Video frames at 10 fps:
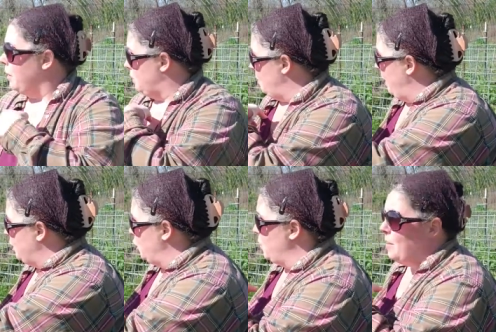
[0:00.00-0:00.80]
So make
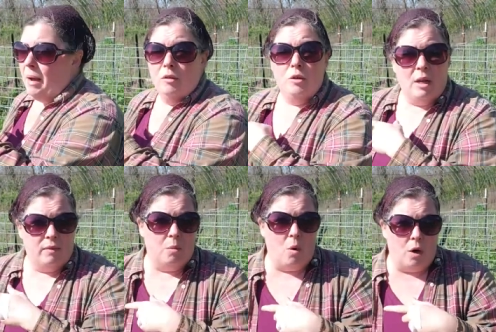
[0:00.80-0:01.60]
sure you come out and you give
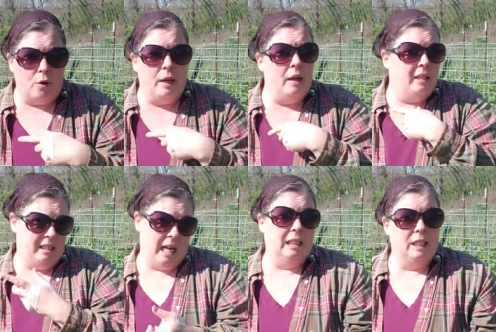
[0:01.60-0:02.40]
them watering
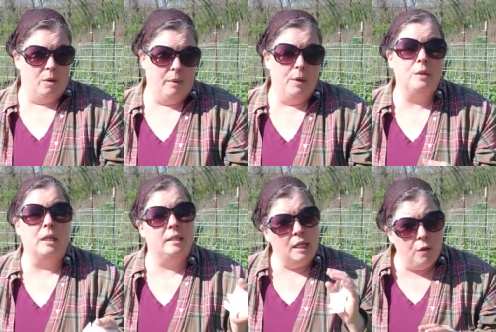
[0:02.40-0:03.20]
daily almost
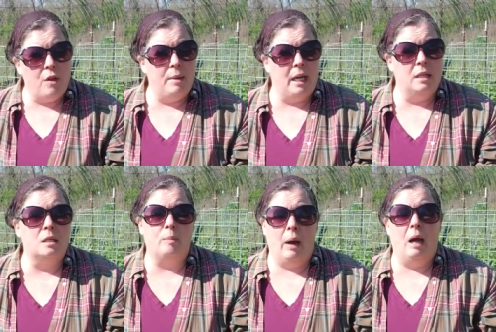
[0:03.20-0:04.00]
until they begin to
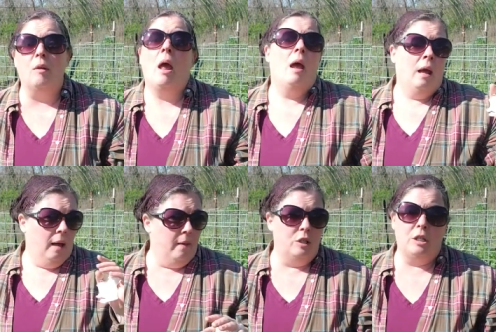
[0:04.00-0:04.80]
sprout,
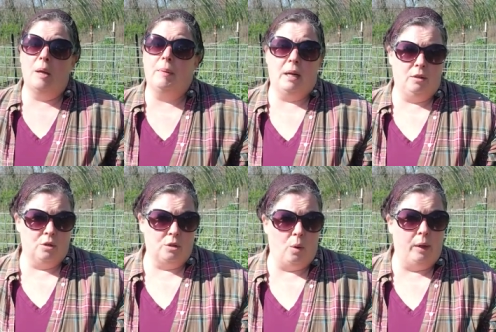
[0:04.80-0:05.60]
and then just keep an eye on your
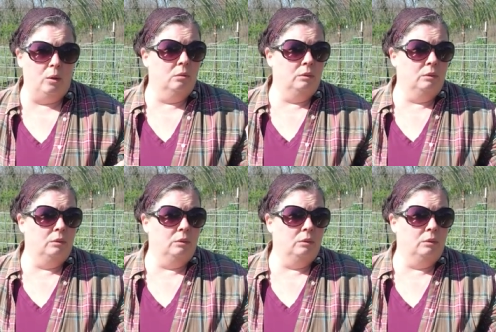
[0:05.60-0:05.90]
soil.